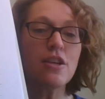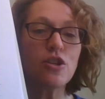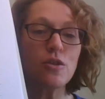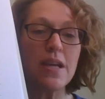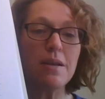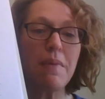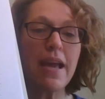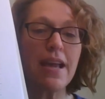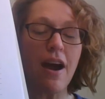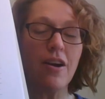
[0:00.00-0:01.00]
"The tree in my
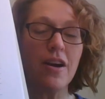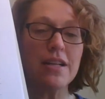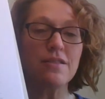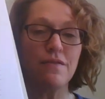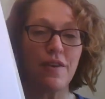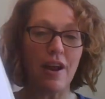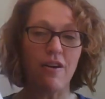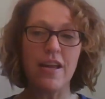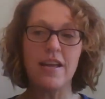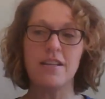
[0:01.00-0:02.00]
yard is
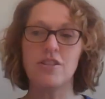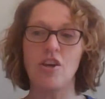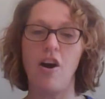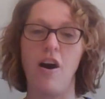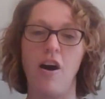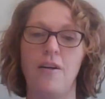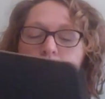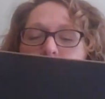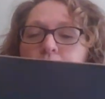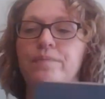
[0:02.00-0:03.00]
very tall."
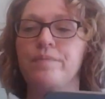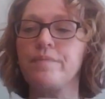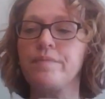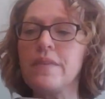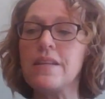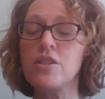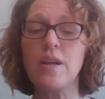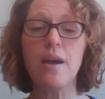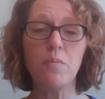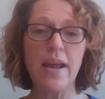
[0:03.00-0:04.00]
So
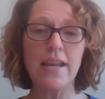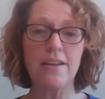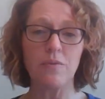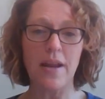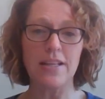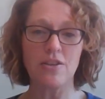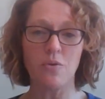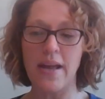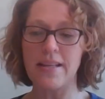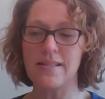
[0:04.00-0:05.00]
now I'm ready to
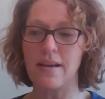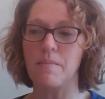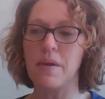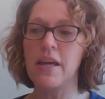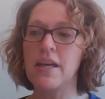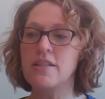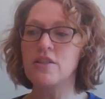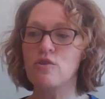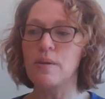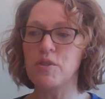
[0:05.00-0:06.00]
write some
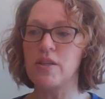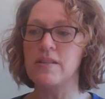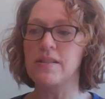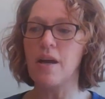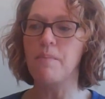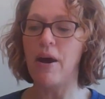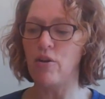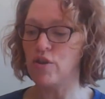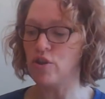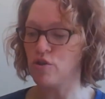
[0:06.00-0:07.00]
descriptions
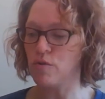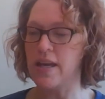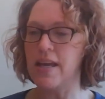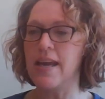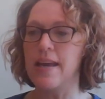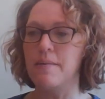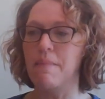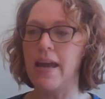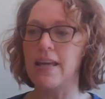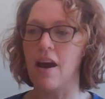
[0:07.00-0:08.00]
about the tree in
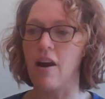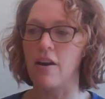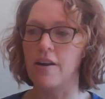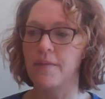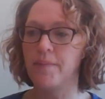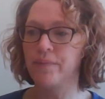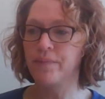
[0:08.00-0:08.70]
my yard.